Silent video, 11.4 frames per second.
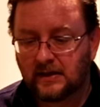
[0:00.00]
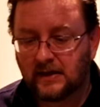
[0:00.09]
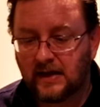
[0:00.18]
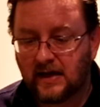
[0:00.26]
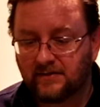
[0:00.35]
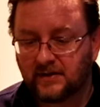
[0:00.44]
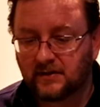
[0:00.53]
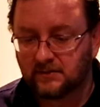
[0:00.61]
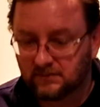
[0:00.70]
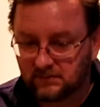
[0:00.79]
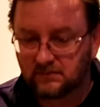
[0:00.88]

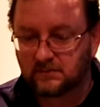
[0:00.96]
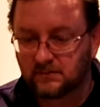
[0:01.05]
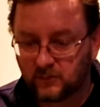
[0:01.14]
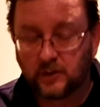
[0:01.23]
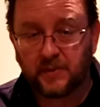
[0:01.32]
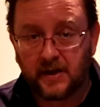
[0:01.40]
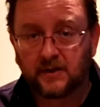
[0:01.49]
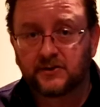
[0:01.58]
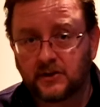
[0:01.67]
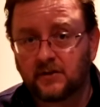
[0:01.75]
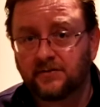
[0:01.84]
having real
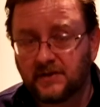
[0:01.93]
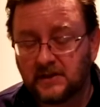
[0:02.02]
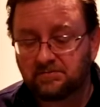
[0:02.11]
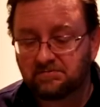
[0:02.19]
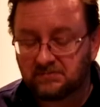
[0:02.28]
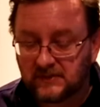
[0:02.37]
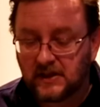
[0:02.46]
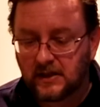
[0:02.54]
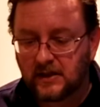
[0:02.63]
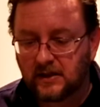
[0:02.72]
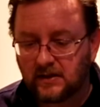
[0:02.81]
pedals at your feet,
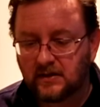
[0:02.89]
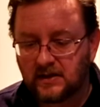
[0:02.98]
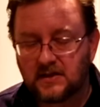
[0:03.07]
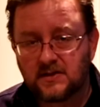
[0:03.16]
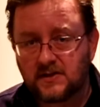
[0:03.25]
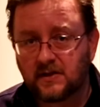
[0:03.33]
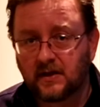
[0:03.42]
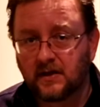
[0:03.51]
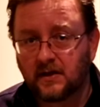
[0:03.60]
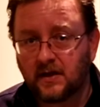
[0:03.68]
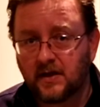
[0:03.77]
these,
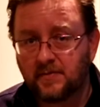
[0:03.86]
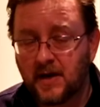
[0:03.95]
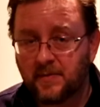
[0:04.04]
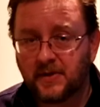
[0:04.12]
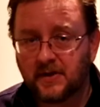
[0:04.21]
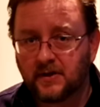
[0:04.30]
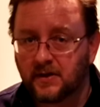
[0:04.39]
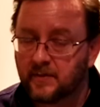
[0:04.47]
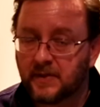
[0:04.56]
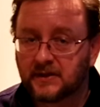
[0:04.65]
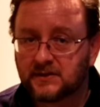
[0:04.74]
in my opinion, are
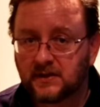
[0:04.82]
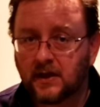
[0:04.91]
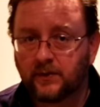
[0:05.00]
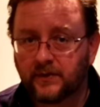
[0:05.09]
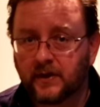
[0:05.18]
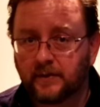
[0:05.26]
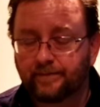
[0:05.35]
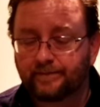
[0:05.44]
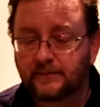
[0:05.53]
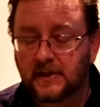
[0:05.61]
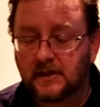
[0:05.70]
the best out there.
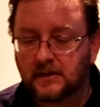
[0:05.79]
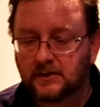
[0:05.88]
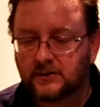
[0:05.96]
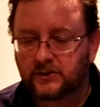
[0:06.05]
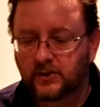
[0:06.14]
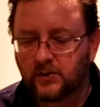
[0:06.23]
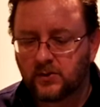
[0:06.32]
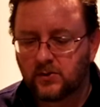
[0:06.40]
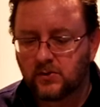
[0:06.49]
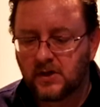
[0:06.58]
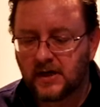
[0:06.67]

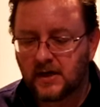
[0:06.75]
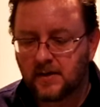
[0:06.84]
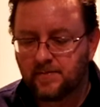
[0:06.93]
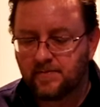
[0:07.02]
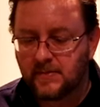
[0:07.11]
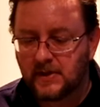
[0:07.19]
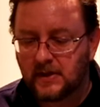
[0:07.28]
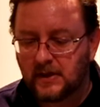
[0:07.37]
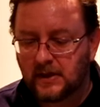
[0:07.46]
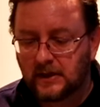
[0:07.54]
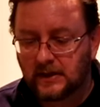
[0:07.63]
So,
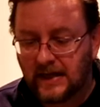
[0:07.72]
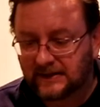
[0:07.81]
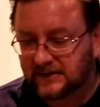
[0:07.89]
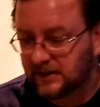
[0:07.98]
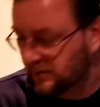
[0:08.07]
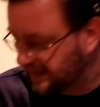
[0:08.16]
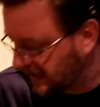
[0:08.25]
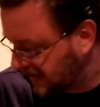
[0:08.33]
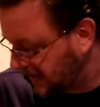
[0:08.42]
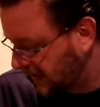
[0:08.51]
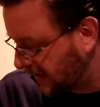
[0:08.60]
last thing would
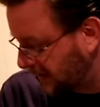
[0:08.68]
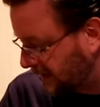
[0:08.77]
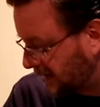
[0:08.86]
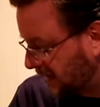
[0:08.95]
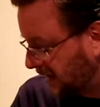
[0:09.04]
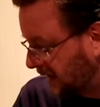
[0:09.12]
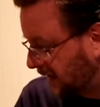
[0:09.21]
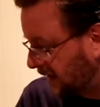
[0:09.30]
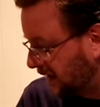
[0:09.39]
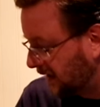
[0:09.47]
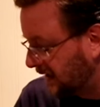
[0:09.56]
be
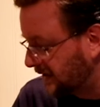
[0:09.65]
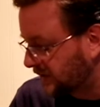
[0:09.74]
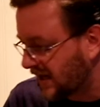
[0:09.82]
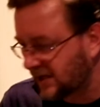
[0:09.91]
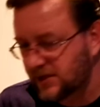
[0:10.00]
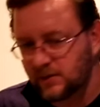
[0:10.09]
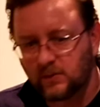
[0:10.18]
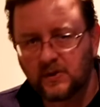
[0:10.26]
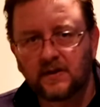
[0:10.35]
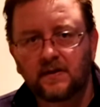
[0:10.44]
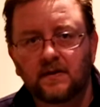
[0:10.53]
the interaction
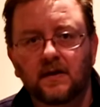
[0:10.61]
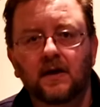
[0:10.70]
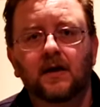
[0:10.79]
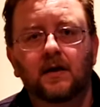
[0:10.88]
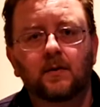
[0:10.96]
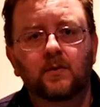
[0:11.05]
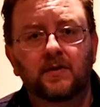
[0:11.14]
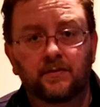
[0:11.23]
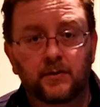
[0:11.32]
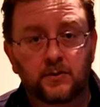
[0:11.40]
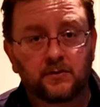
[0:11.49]
with
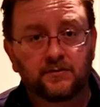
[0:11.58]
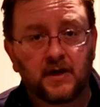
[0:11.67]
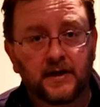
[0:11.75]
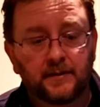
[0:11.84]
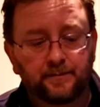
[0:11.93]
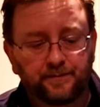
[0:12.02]
Virtual Fly.